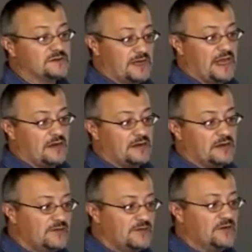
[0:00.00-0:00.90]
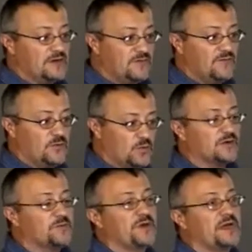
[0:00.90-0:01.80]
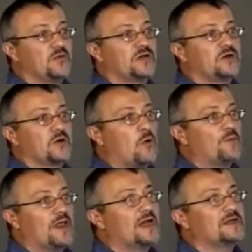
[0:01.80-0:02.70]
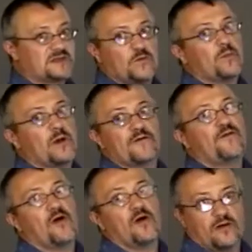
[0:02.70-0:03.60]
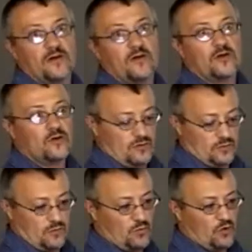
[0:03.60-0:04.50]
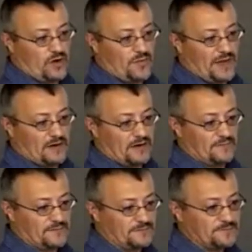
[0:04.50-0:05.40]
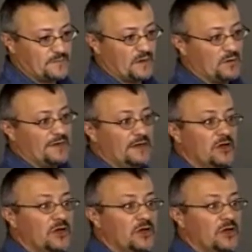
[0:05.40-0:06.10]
and even, even when competing with corn plants, they're by far more competitive. Okay?